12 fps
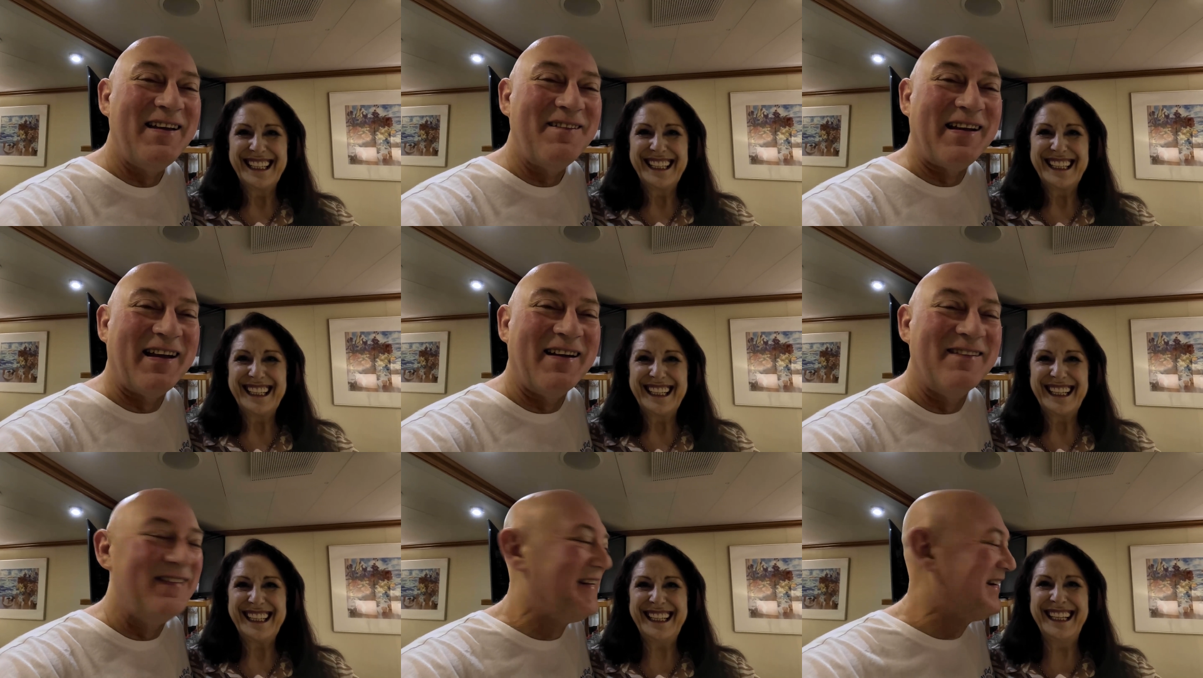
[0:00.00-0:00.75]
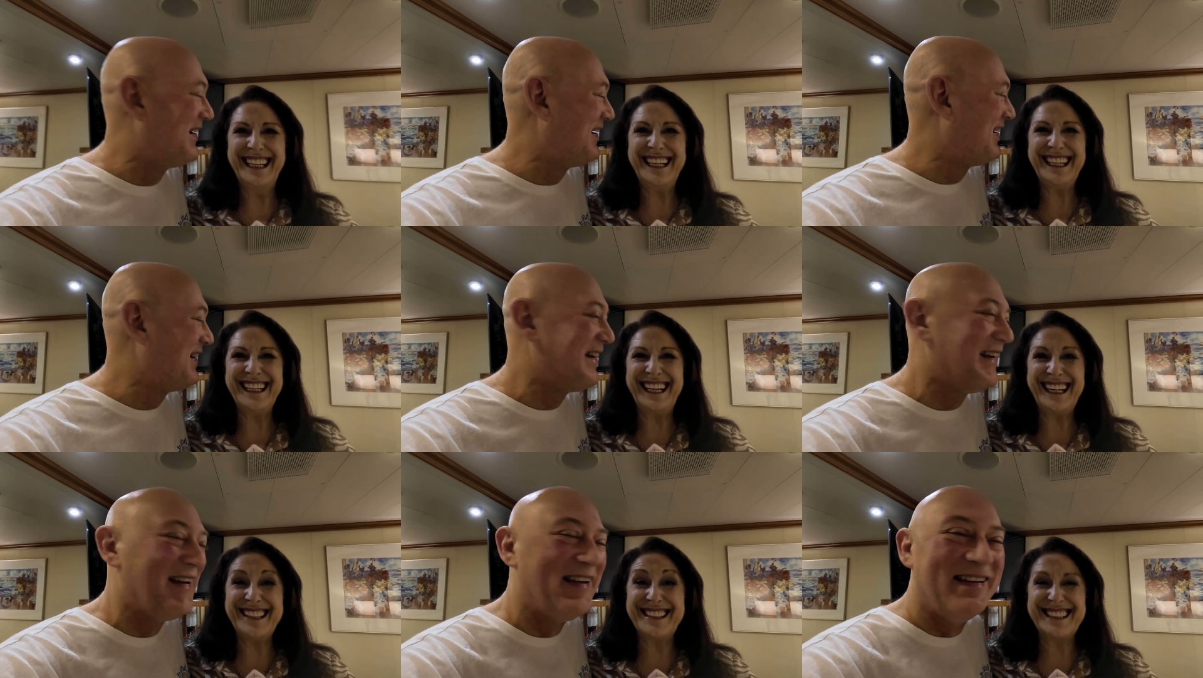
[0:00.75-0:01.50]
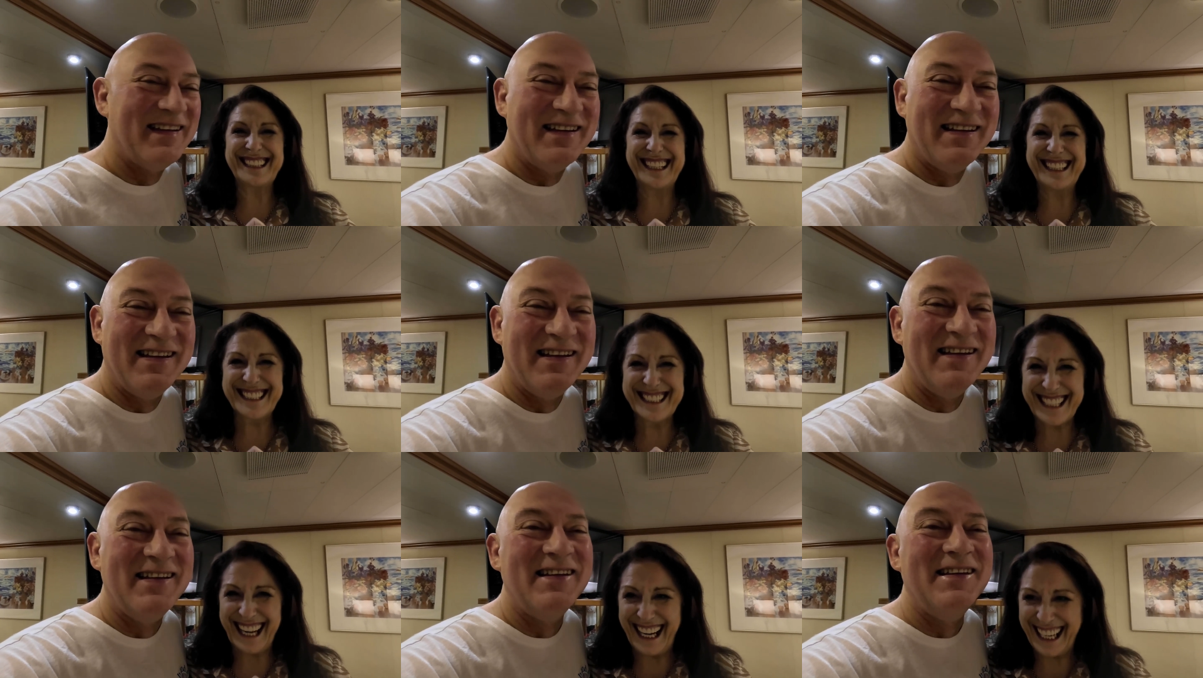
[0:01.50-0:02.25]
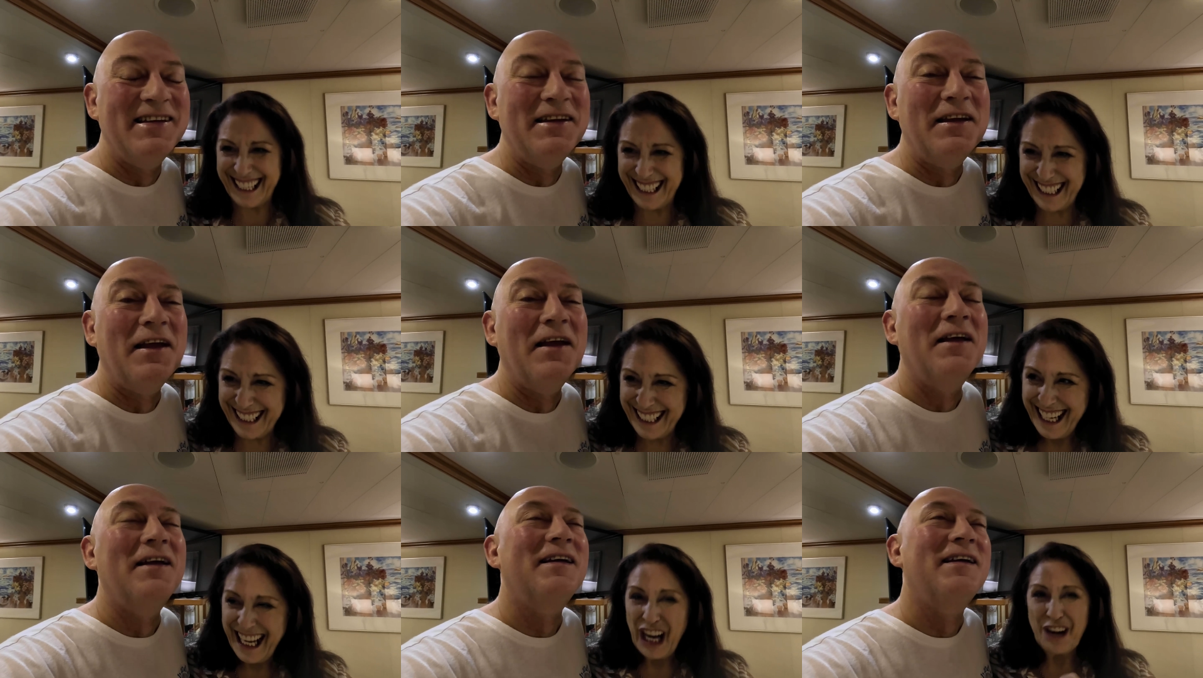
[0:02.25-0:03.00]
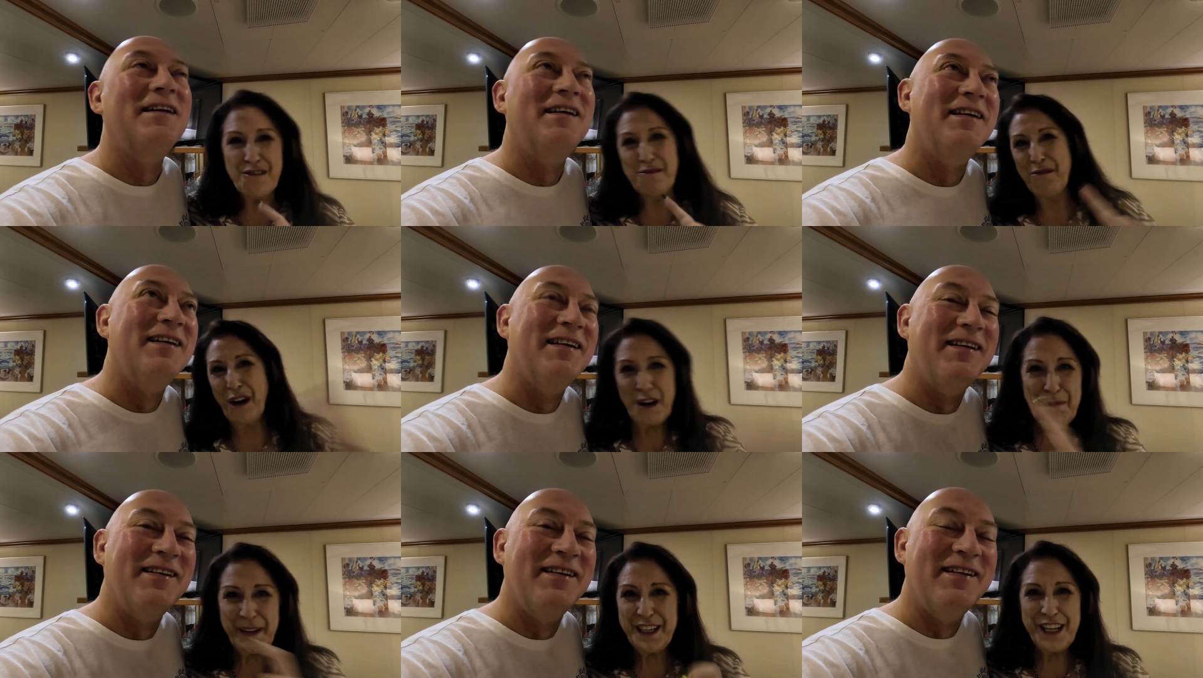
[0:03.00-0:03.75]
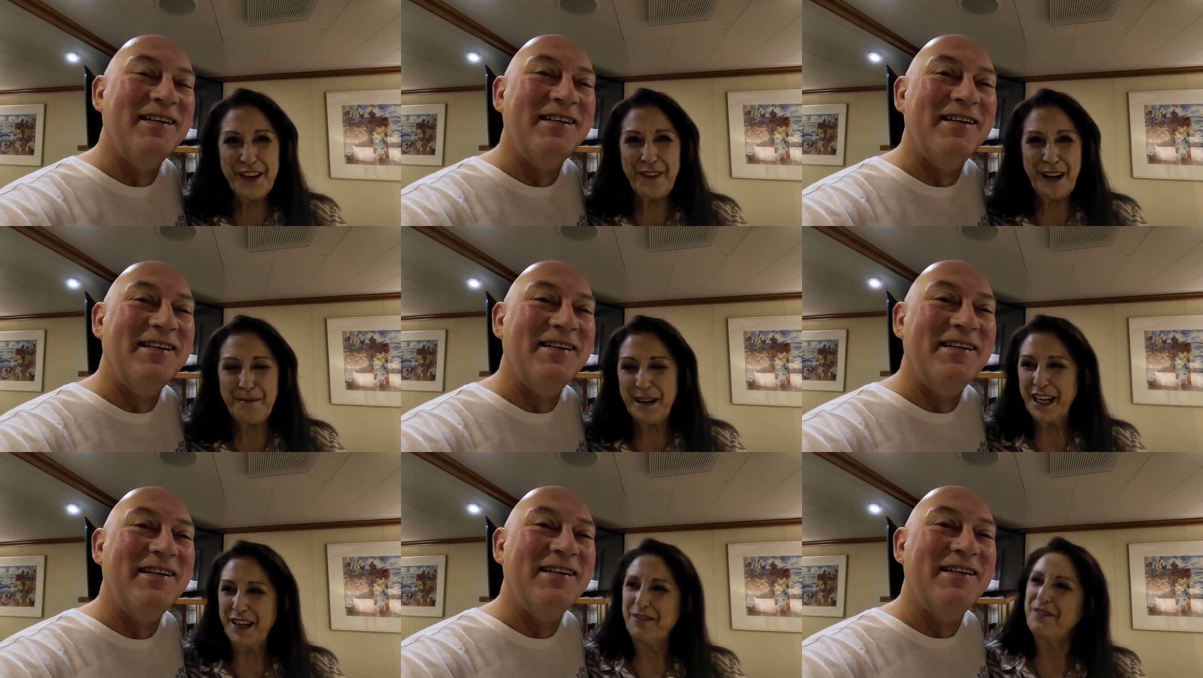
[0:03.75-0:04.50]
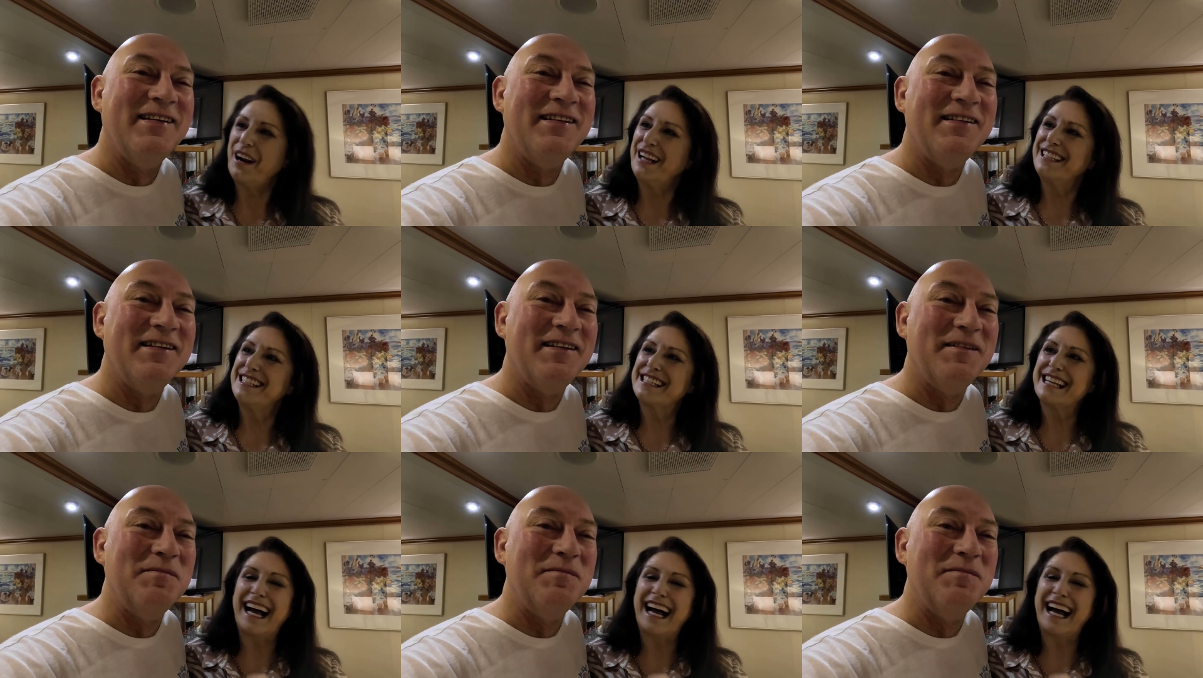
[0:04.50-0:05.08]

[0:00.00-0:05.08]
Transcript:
Speaker 1: Here we go.
Speaker 2: I was going to say, rope in your family and friends